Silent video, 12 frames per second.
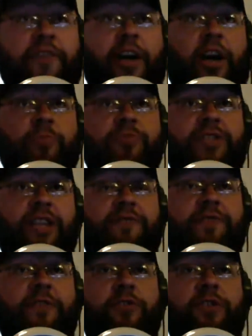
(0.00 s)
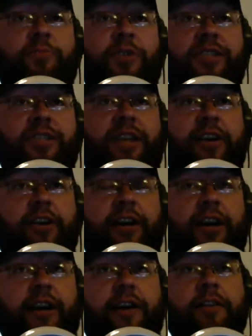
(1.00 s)
albums that it filled up an
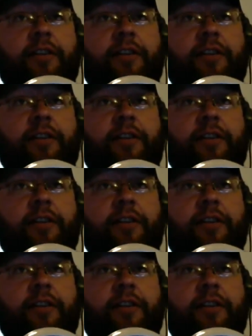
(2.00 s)
entire,